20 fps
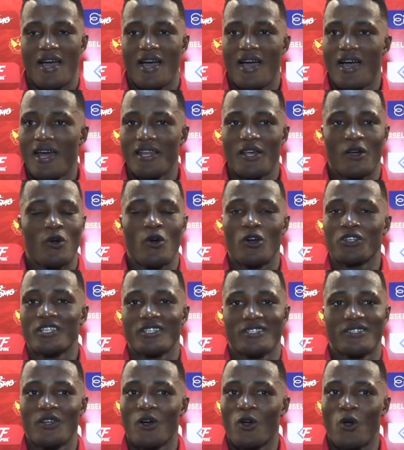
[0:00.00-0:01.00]
Ah, the coach
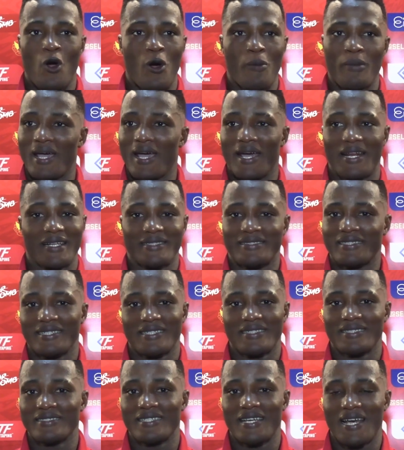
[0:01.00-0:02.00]
is not comment
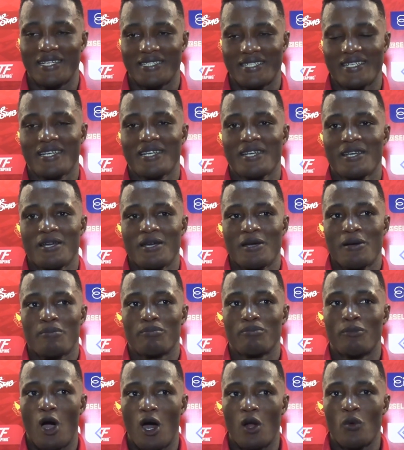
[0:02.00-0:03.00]
anything yet,
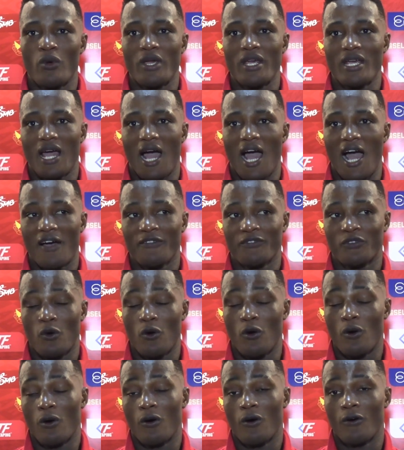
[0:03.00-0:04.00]
but we have
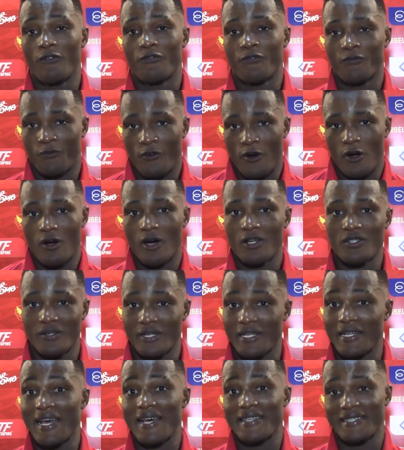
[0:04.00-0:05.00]
to focus
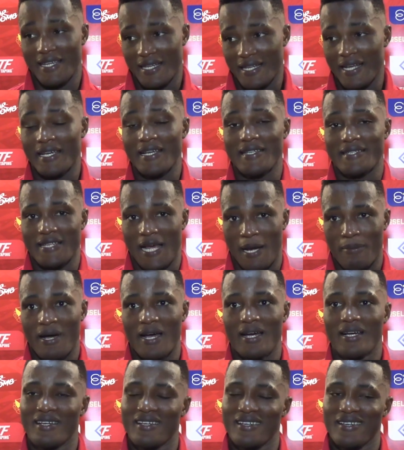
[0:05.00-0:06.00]
on the next game against
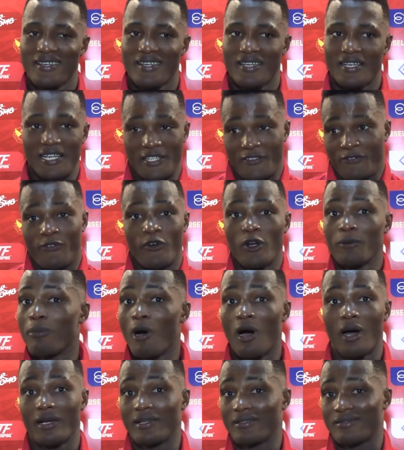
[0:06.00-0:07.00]
Sabah. It's
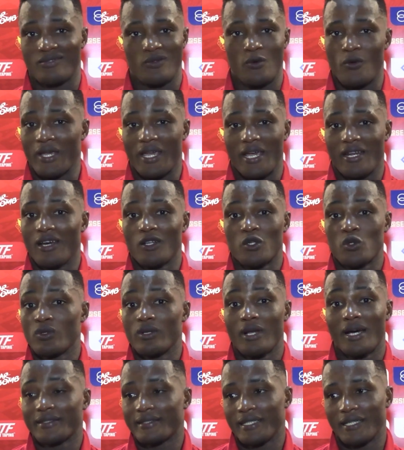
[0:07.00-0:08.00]
football, we cannot do
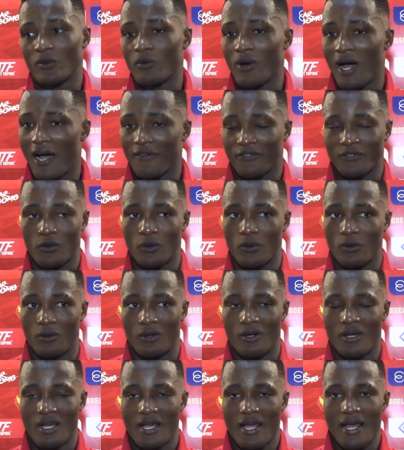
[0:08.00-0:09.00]
nothing. We have
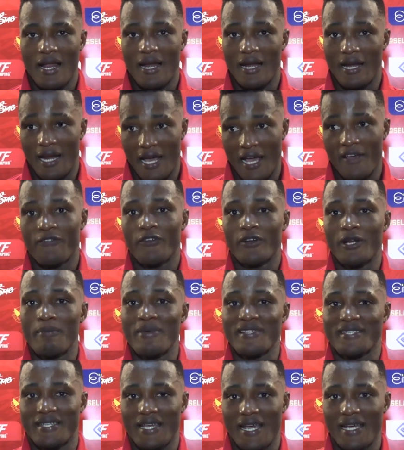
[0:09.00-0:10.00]
to learn from the
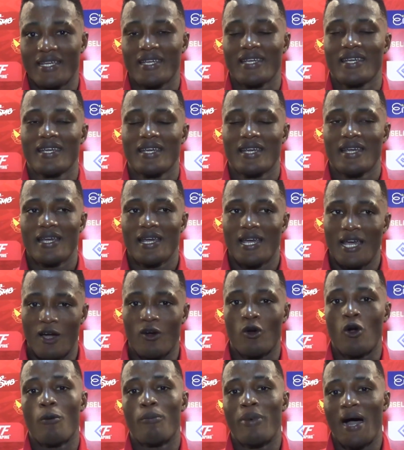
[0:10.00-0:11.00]
mistake
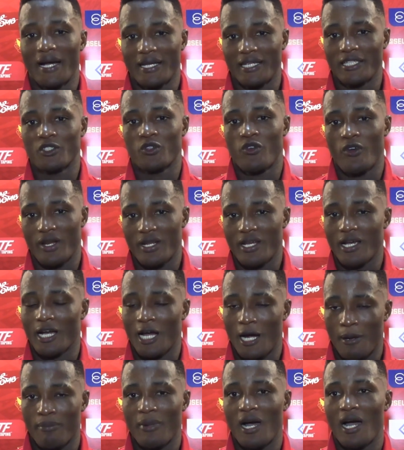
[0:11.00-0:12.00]
and go back in training and
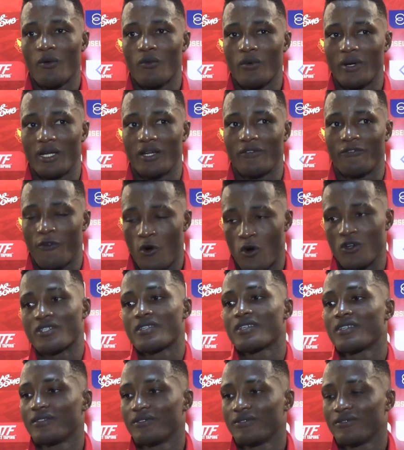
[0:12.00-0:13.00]
come back with
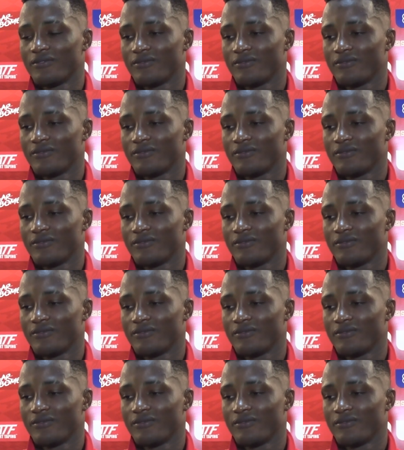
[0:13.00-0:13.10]
force